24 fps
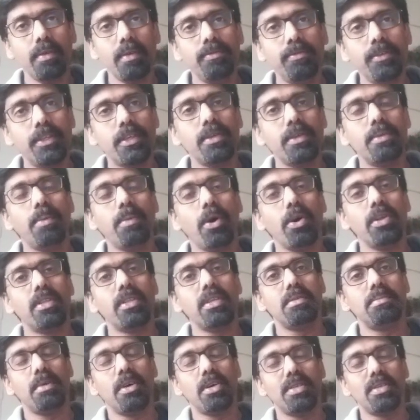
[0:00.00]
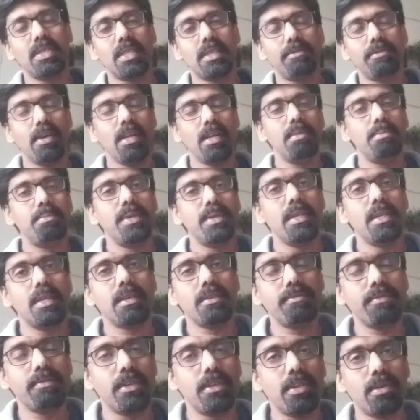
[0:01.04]
We don't bother about their
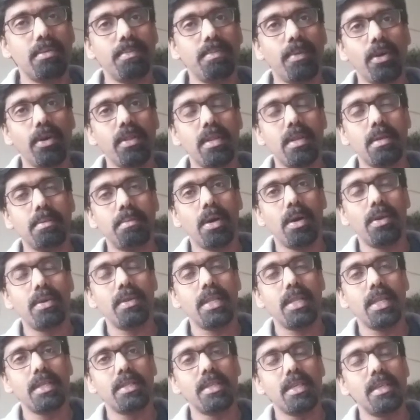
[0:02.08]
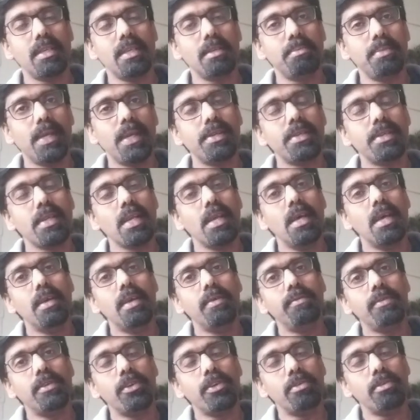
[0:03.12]
well-being, we don't bother about their sentiments,
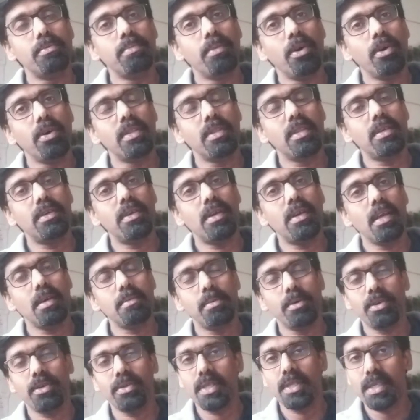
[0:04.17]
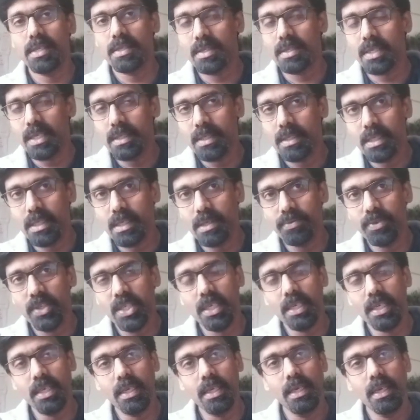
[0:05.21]
we don't bother about their
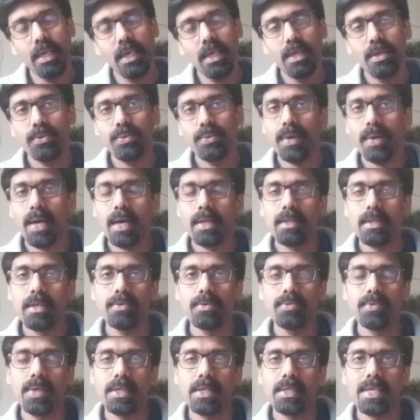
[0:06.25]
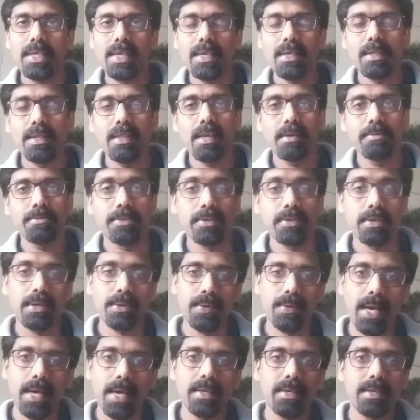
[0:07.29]
sensitivity. Rather, we take them for
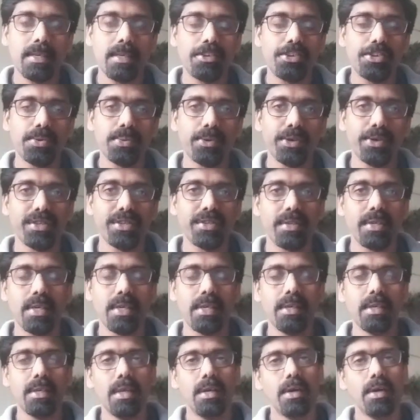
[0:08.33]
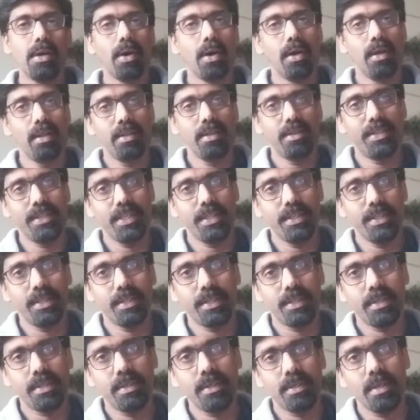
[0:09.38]
granted towards their old
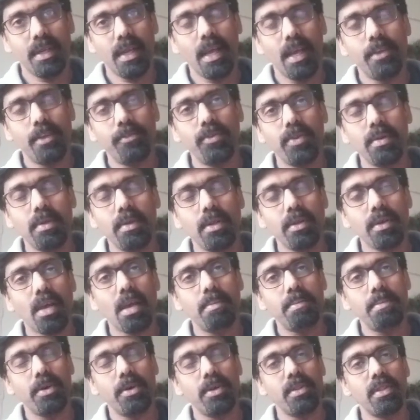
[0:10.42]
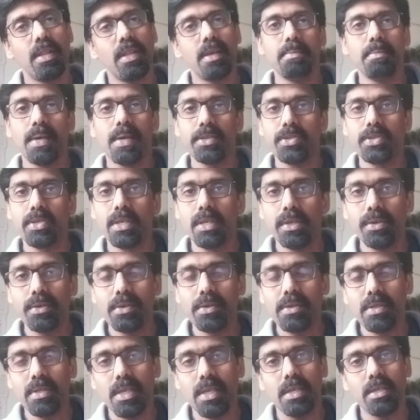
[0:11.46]
age, and we look upon them as a
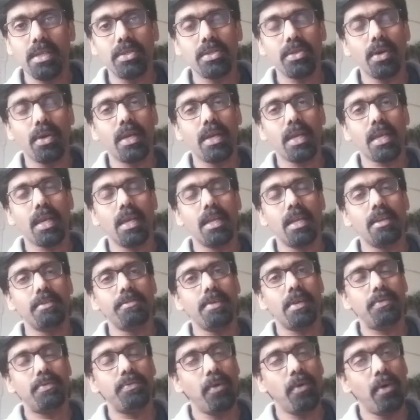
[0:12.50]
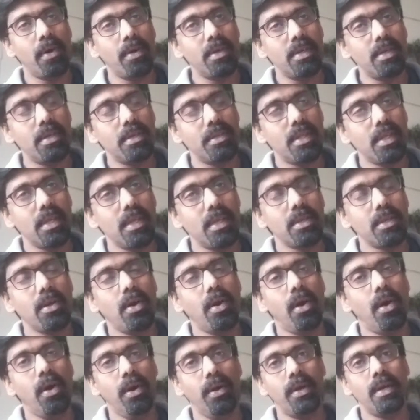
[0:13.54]
nuisance or a kind of unwanted thing,
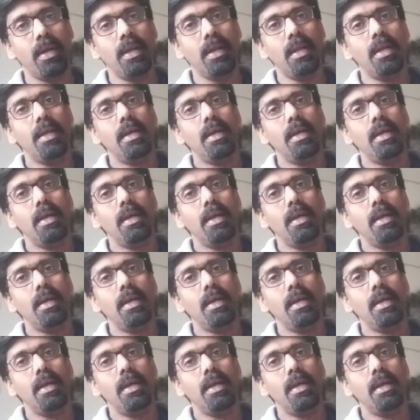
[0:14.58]
or